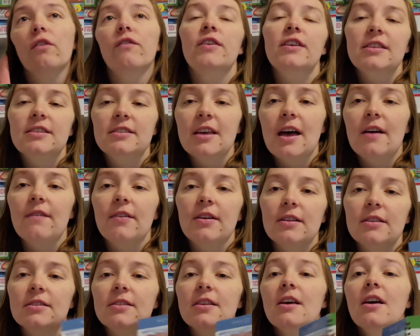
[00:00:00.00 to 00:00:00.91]
of his
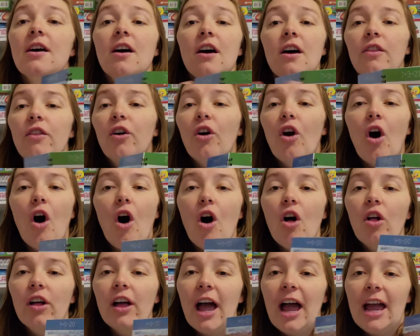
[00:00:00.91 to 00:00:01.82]
7s. They're
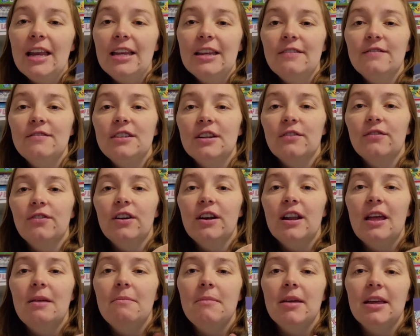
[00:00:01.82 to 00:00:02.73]
all kind of
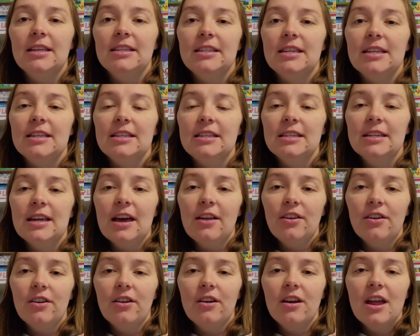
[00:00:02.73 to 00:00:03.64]
different and mixed in
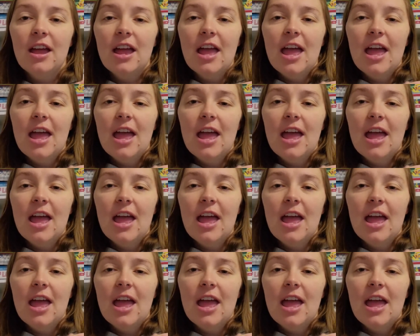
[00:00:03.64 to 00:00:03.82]
together.